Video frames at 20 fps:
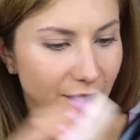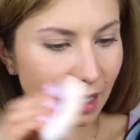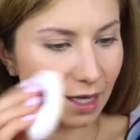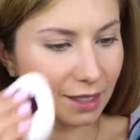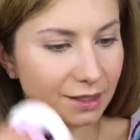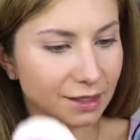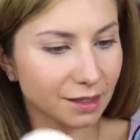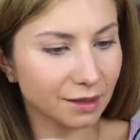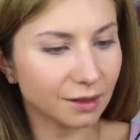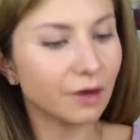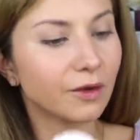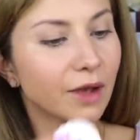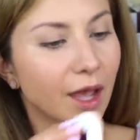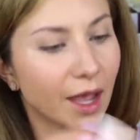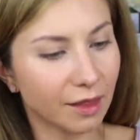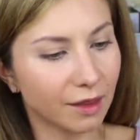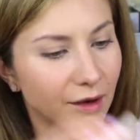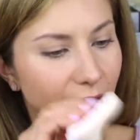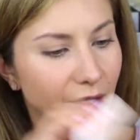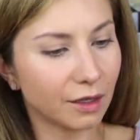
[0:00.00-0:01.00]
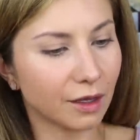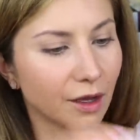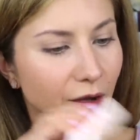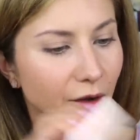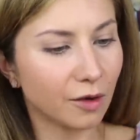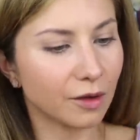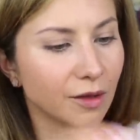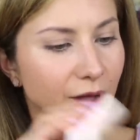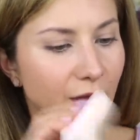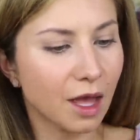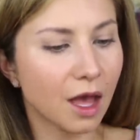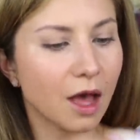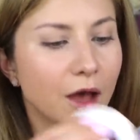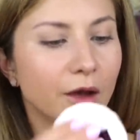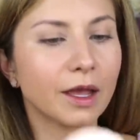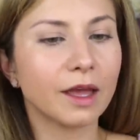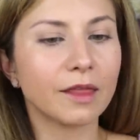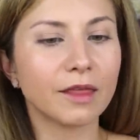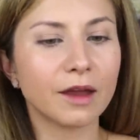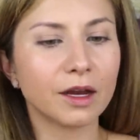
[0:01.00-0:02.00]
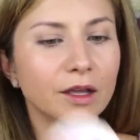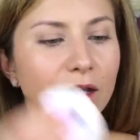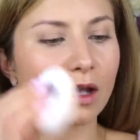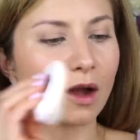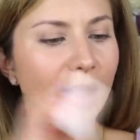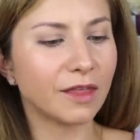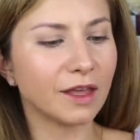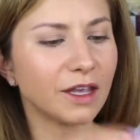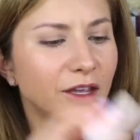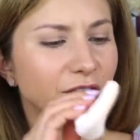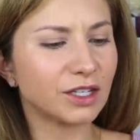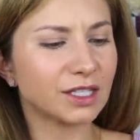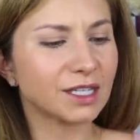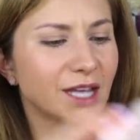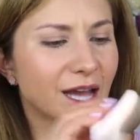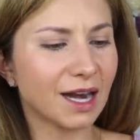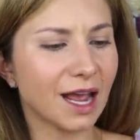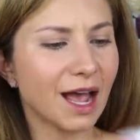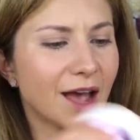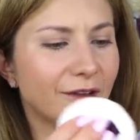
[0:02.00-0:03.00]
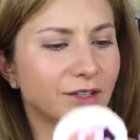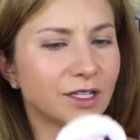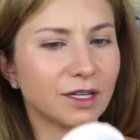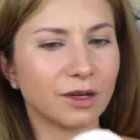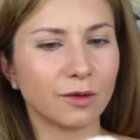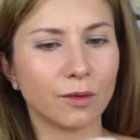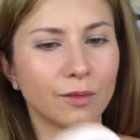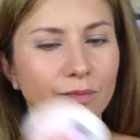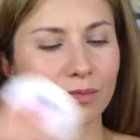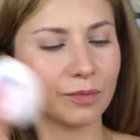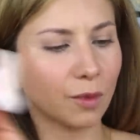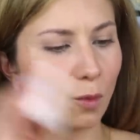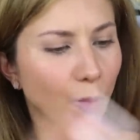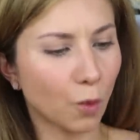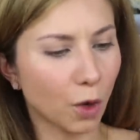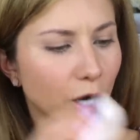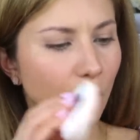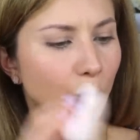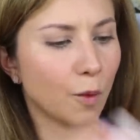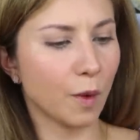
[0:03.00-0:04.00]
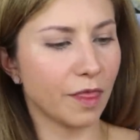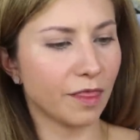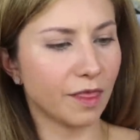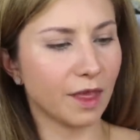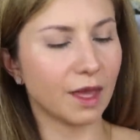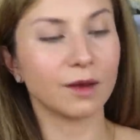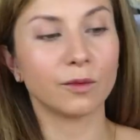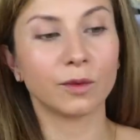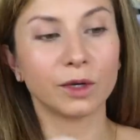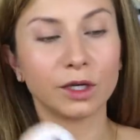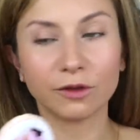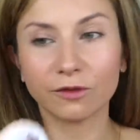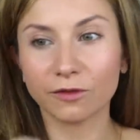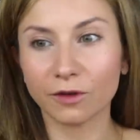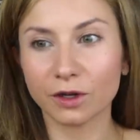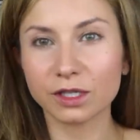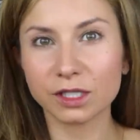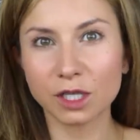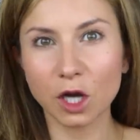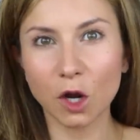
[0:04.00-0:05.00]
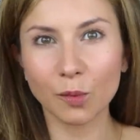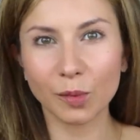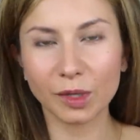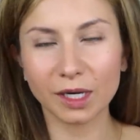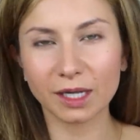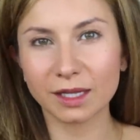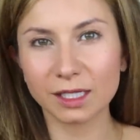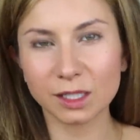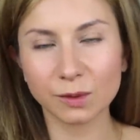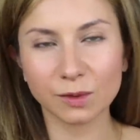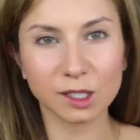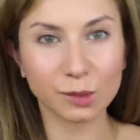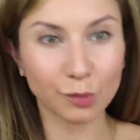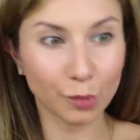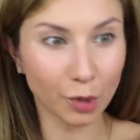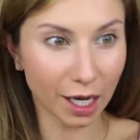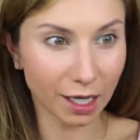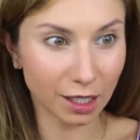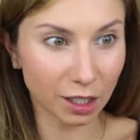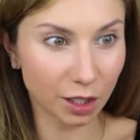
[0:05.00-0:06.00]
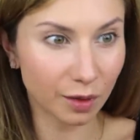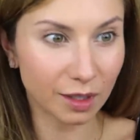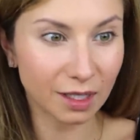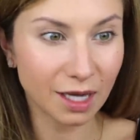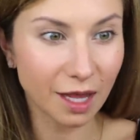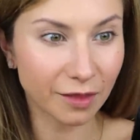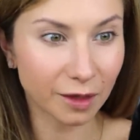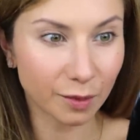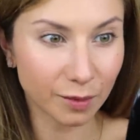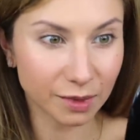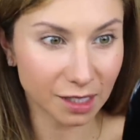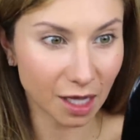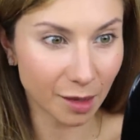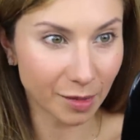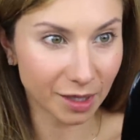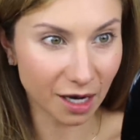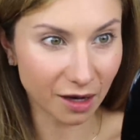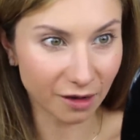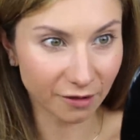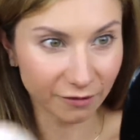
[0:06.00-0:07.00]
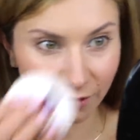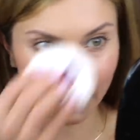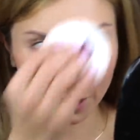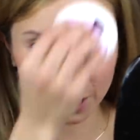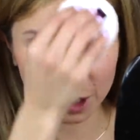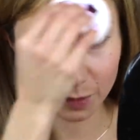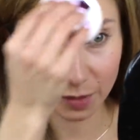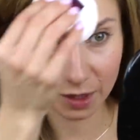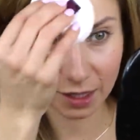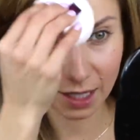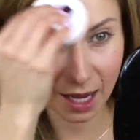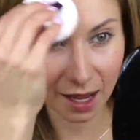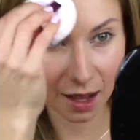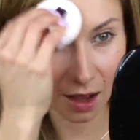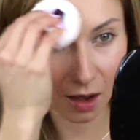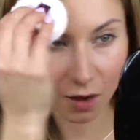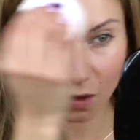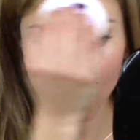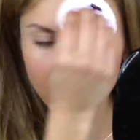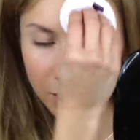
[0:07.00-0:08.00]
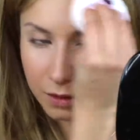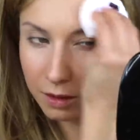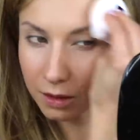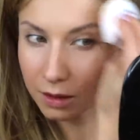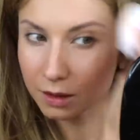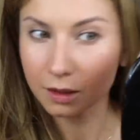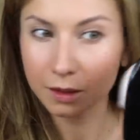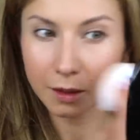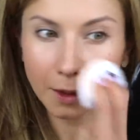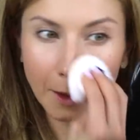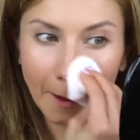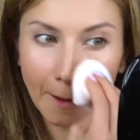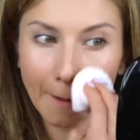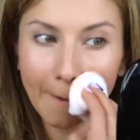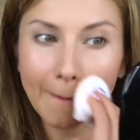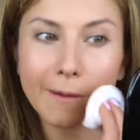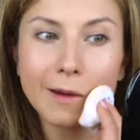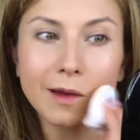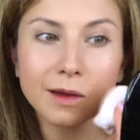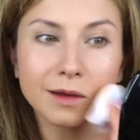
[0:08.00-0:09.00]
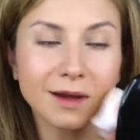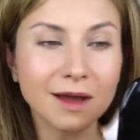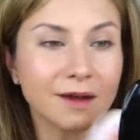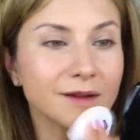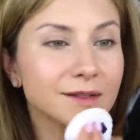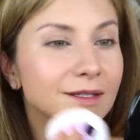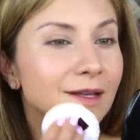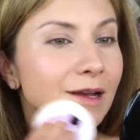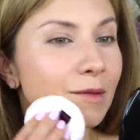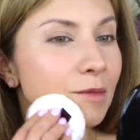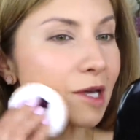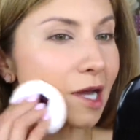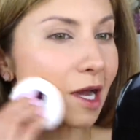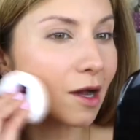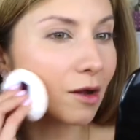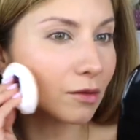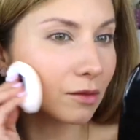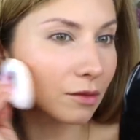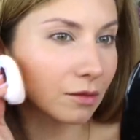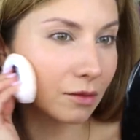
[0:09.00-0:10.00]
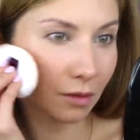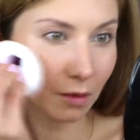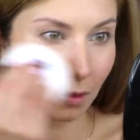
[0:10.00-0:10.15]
Yeah, it's okay. There you go. Okay, there you go. I think you just kind of have to work with it when you first open it. This one's brand new and nothing was coming out at first, but now, now it's coming out.